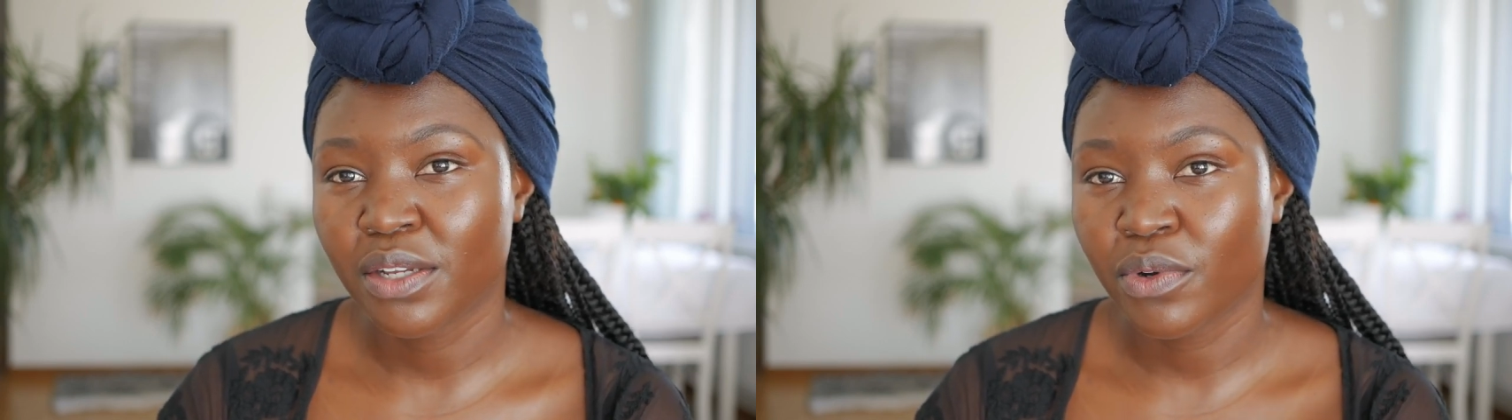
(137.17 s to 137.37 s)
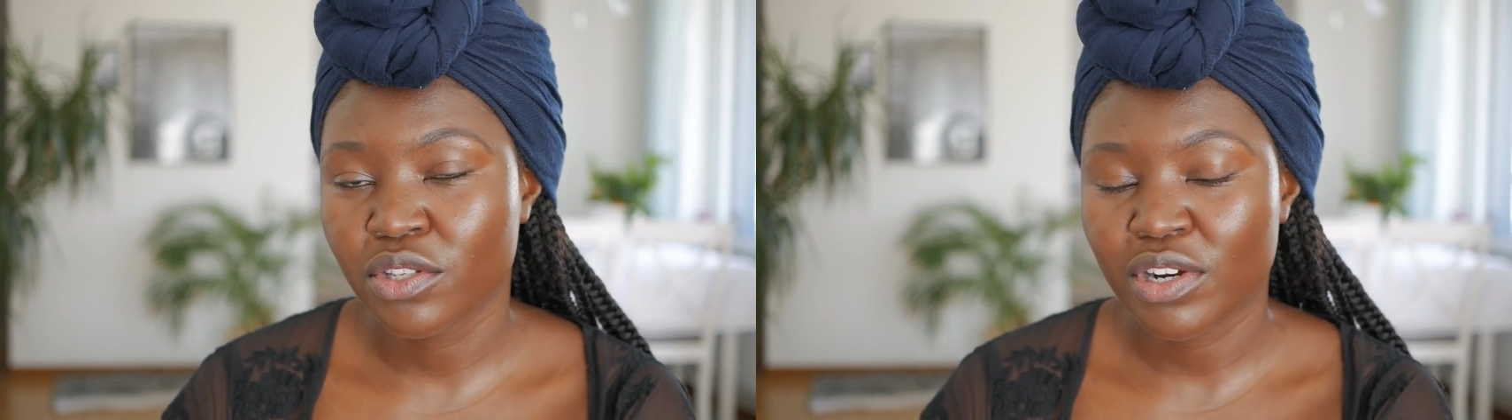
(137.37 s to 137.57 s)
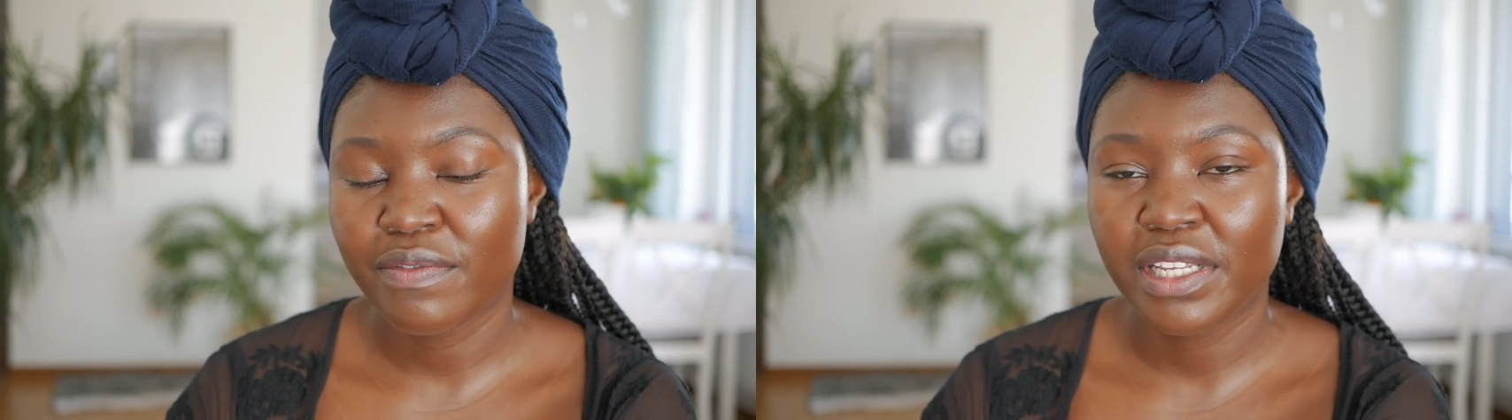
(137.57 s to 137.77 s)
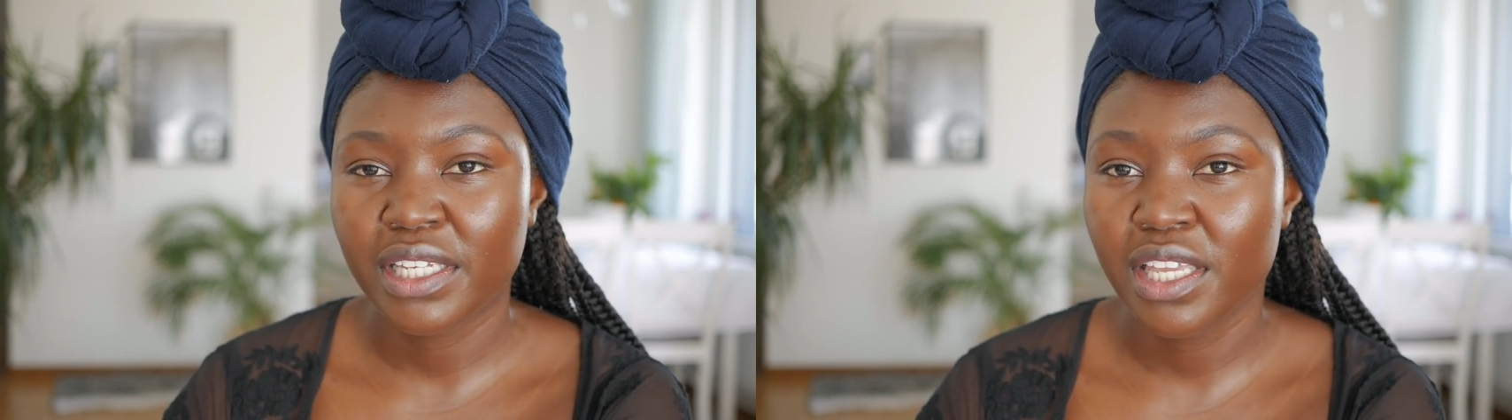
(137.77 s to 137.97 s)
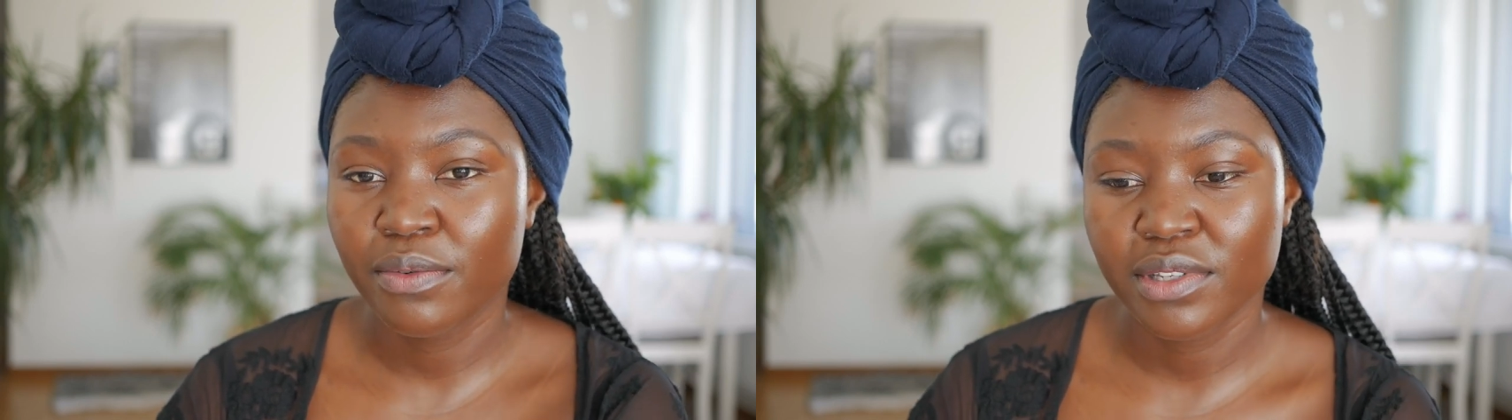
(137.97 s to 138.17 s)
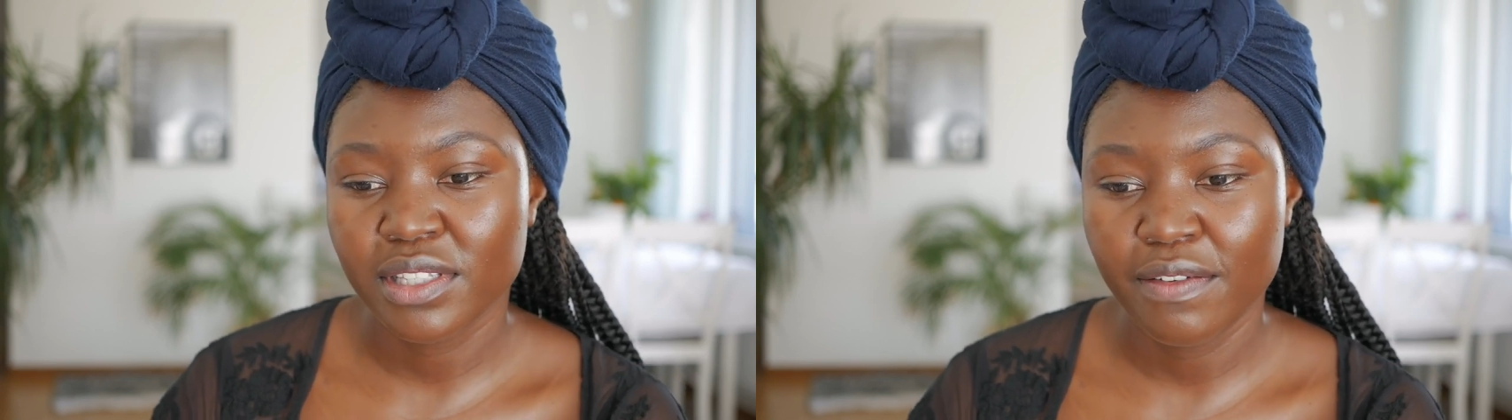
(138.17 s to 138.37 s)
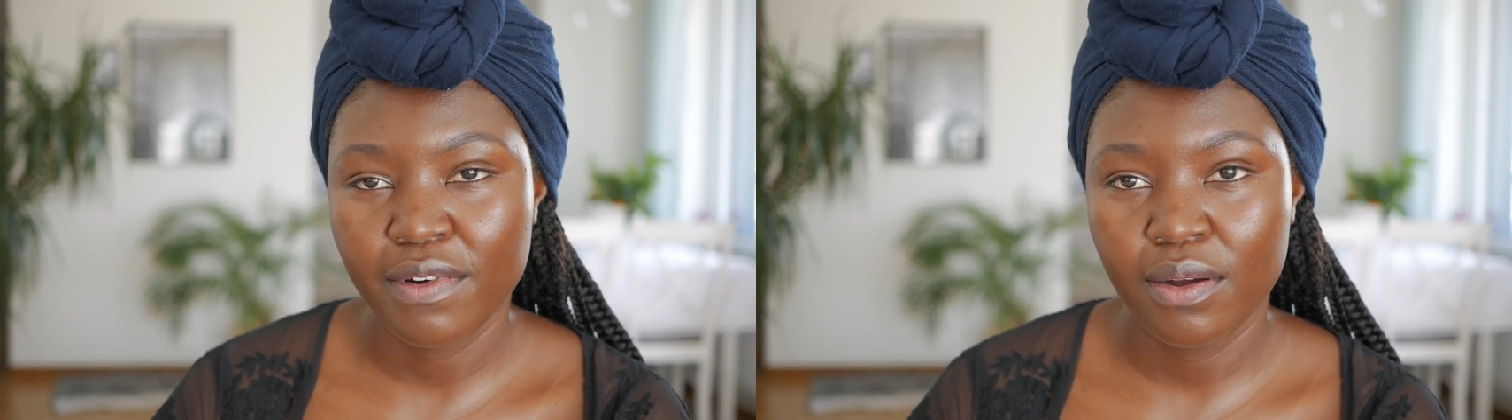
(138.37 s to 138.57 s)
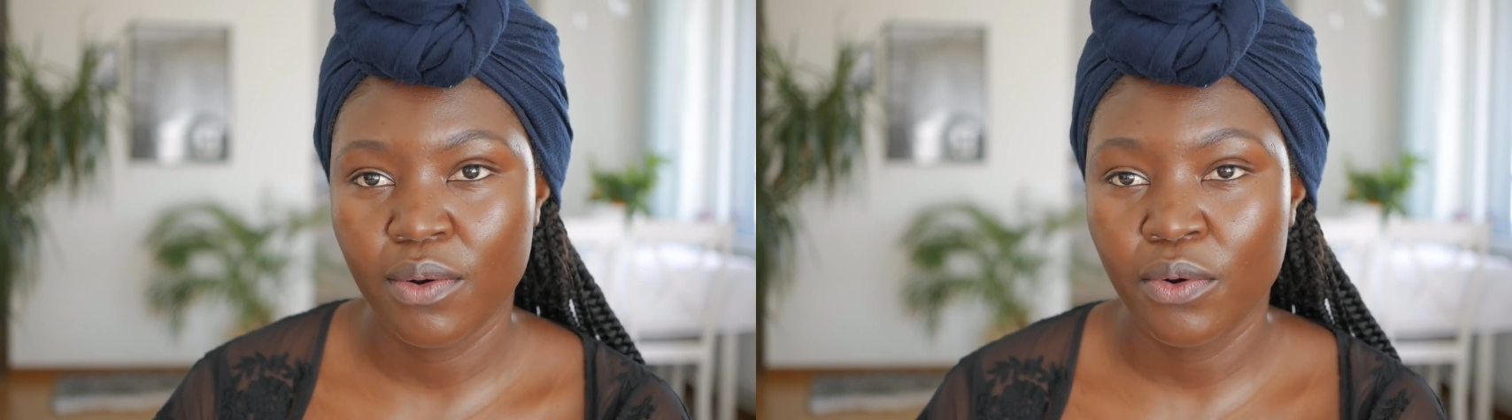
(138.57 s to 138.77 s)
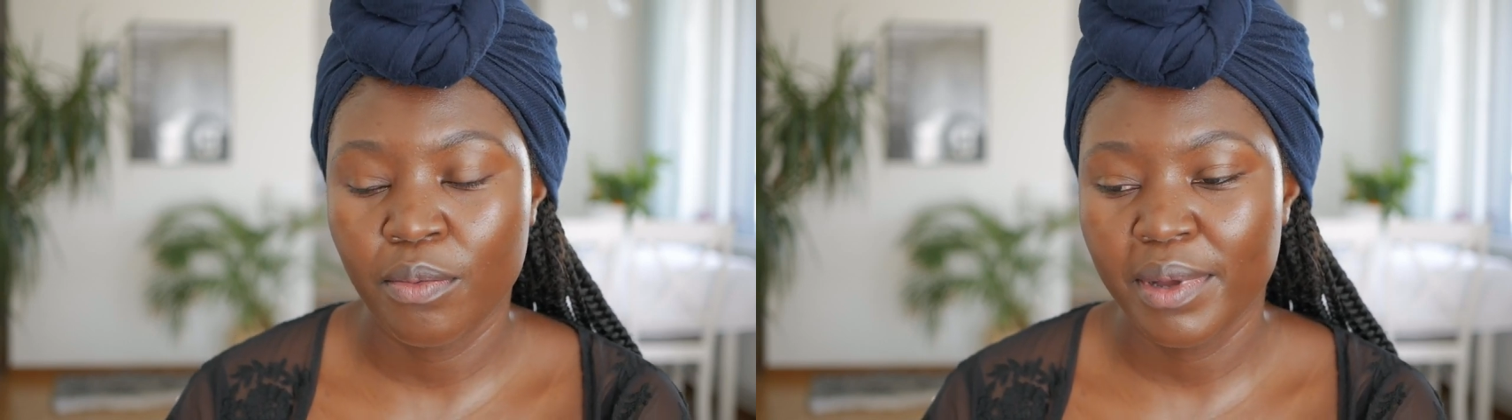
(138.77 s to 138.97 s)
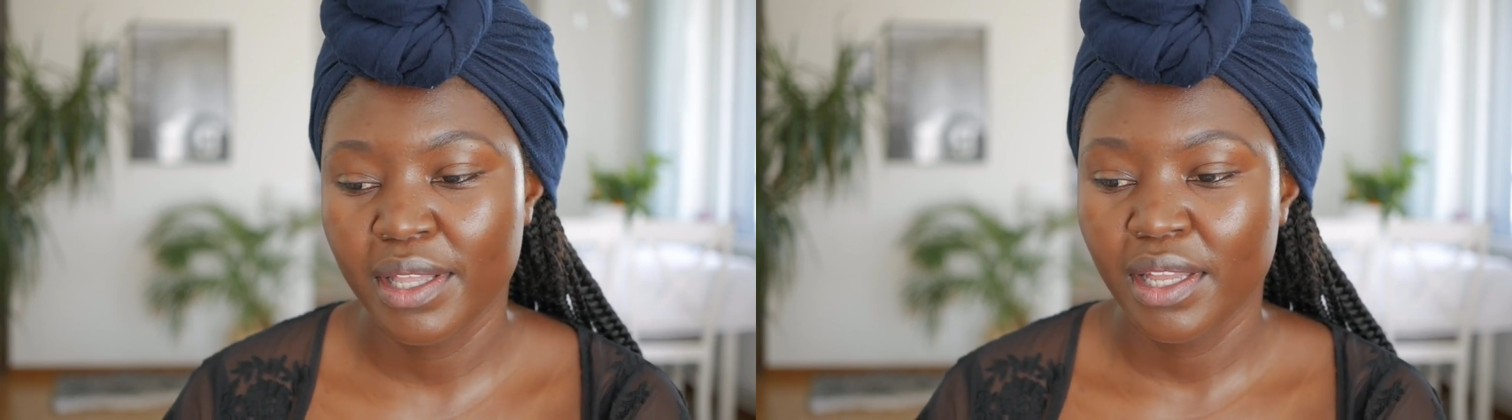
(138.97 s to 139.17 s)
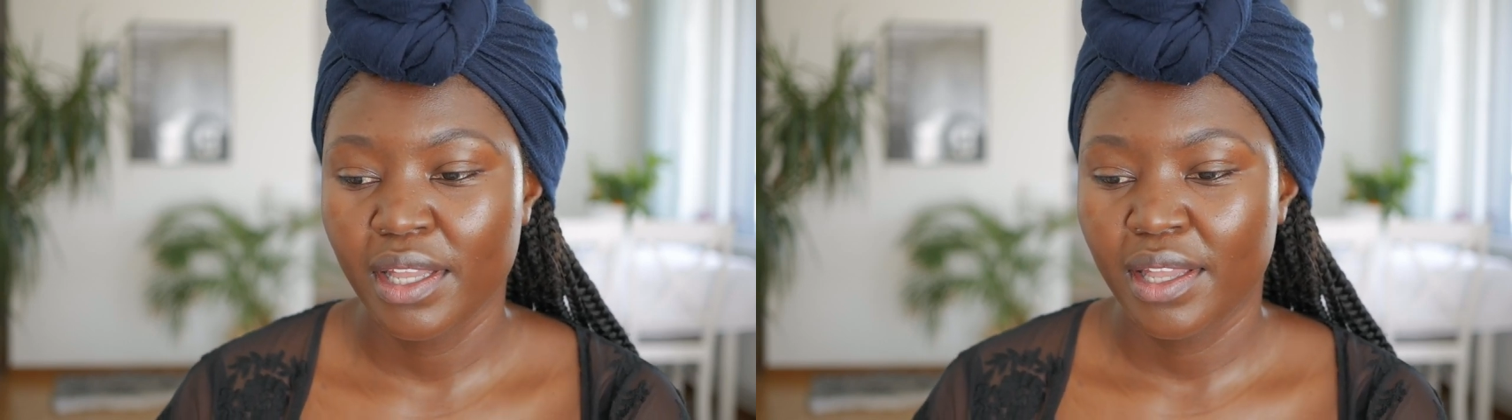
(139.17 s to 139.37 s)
he was traveling. He was never home.